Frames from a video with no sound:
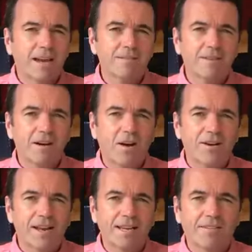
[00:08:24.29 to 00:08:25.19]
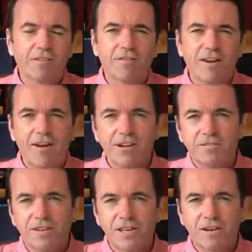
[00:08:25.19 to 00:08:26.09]
out on any of the
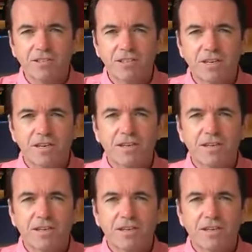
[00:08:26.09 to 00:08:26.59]
various videos